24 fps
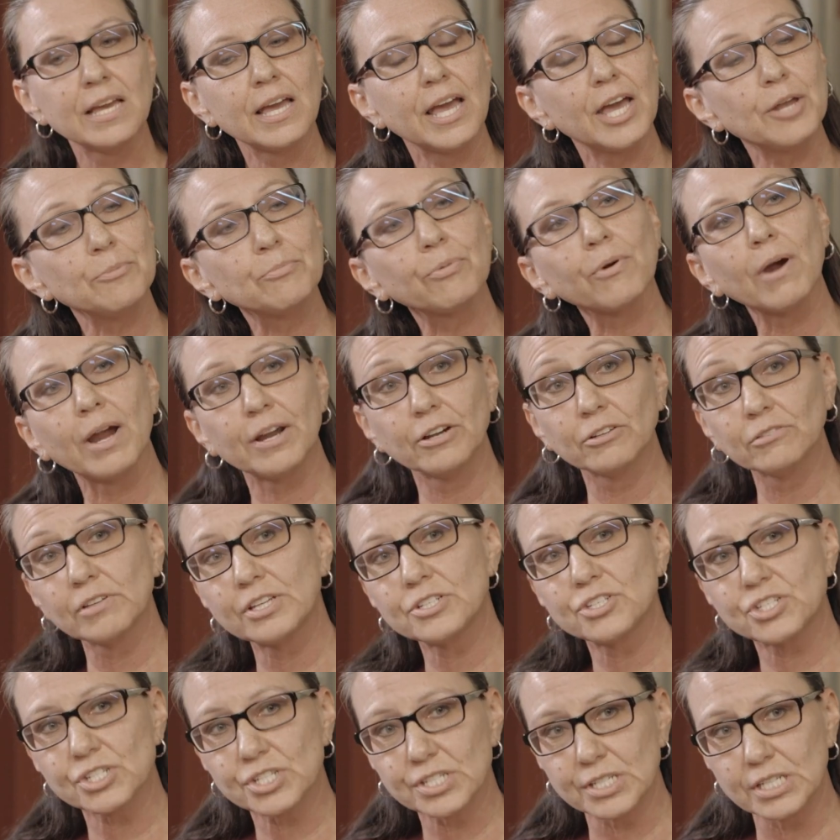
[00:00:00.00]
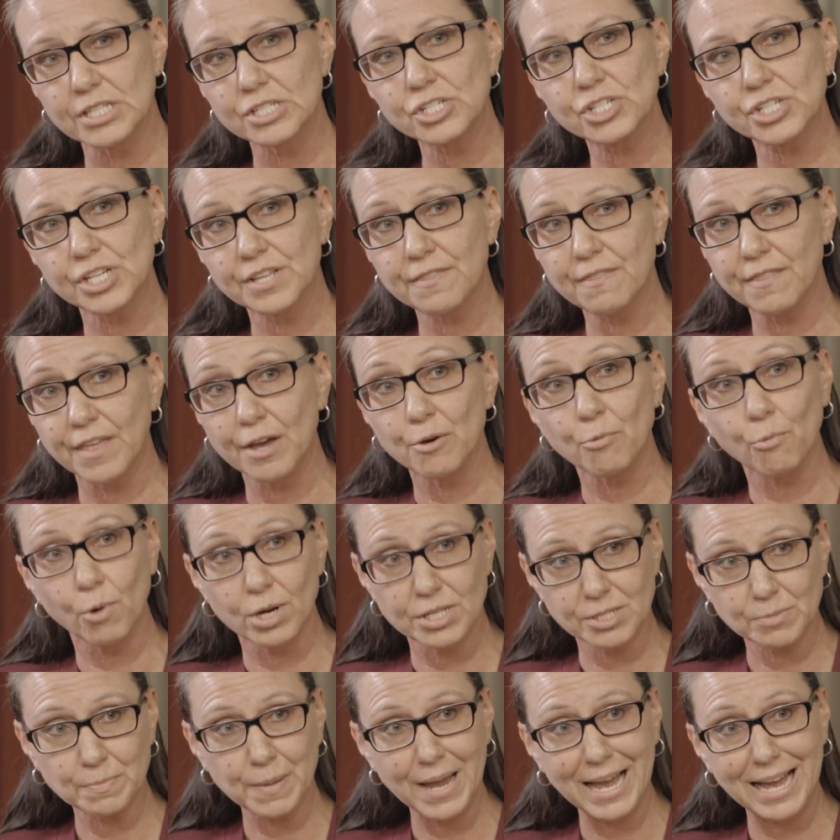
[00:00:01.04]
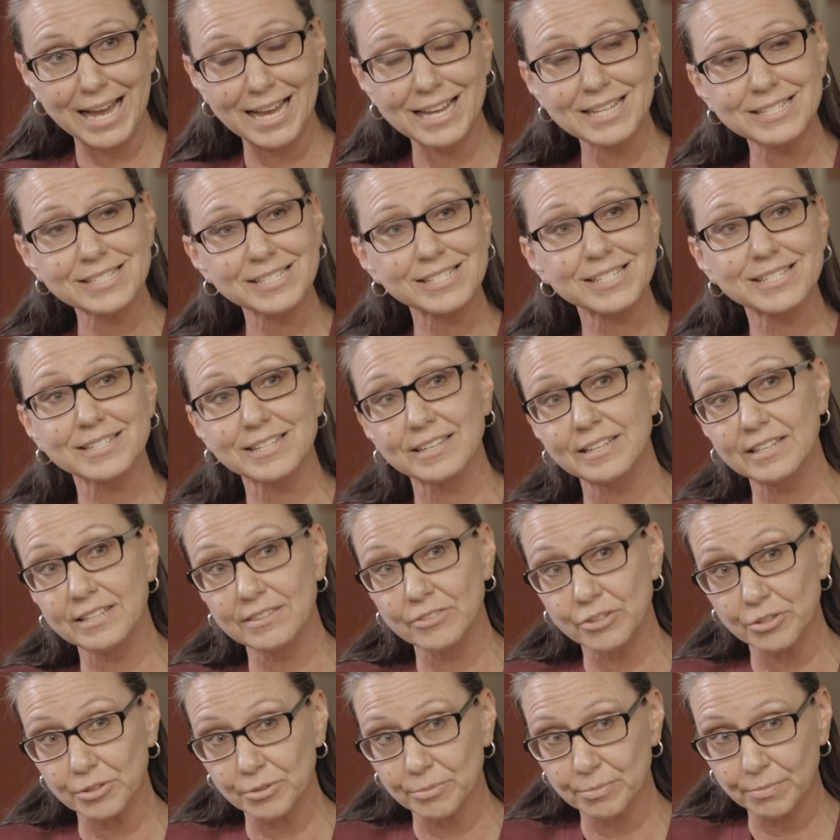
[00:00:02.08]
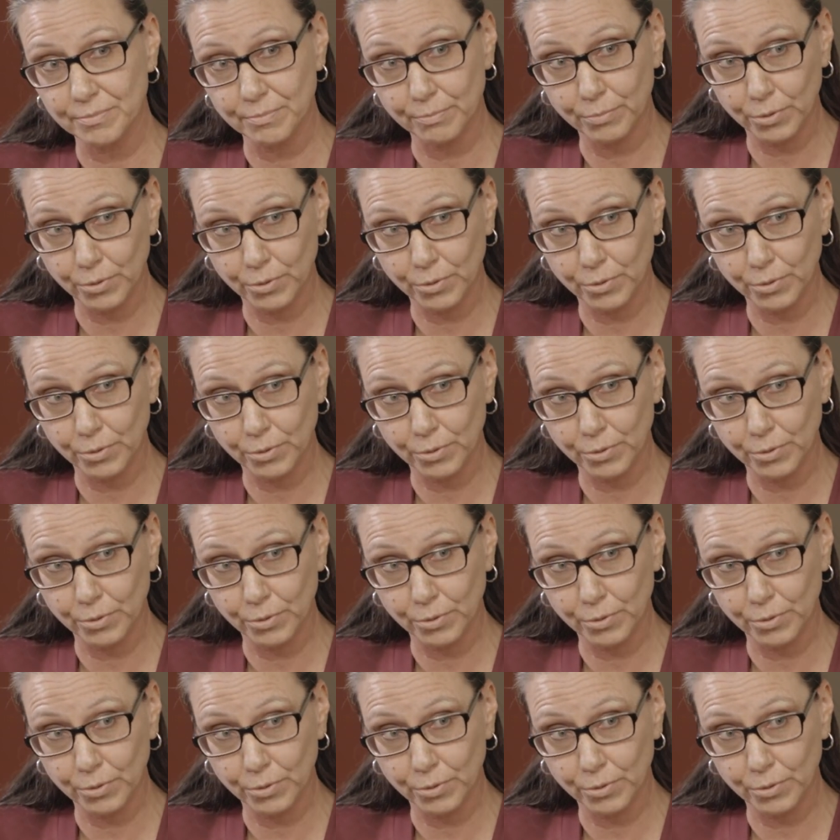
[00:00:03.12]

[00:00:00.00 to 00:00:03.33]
and prior legislation that was passed in the